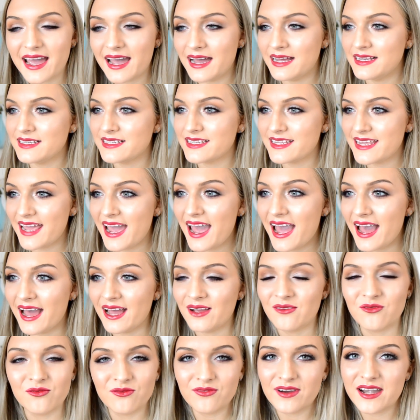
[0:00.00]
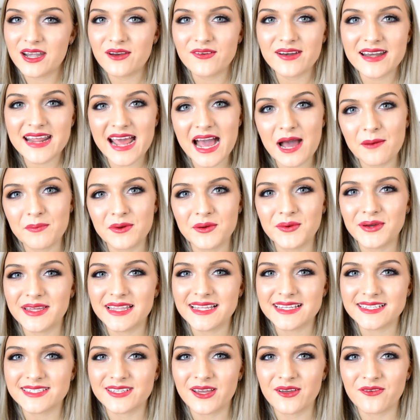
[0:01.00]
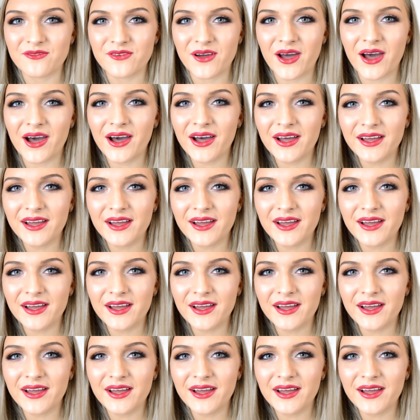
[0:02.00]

and yeah, really, really happy with it so far.